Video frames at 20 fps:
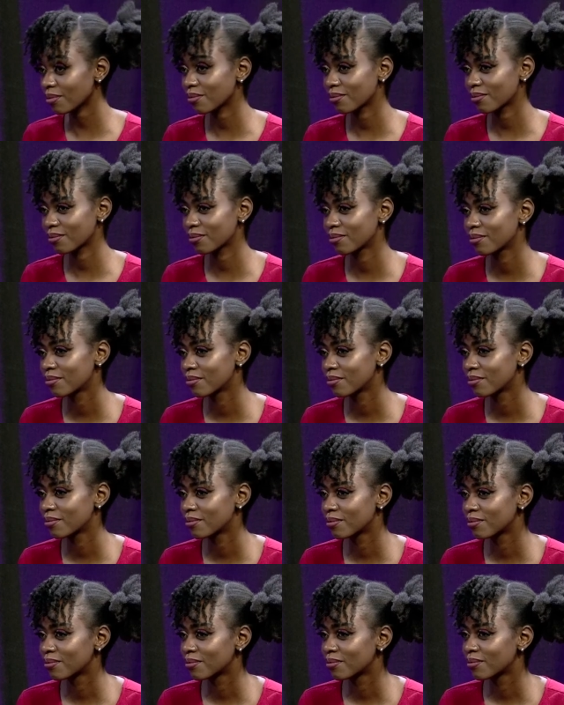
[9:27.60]

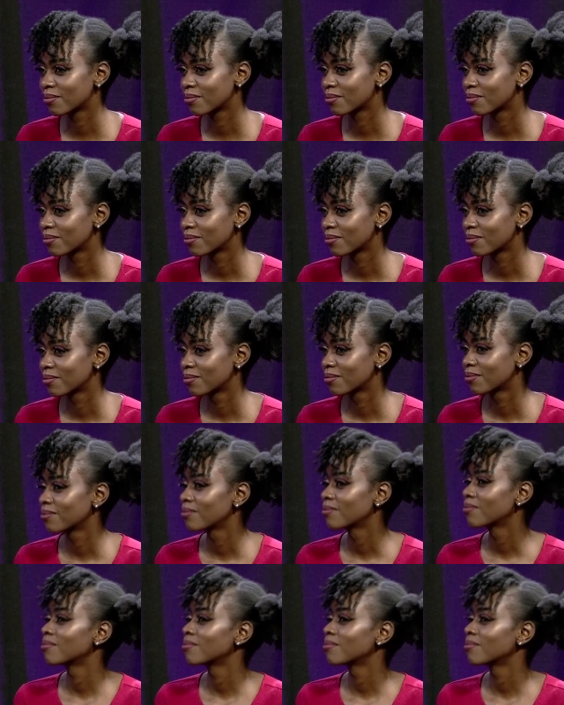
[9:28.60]
Nobody speaks.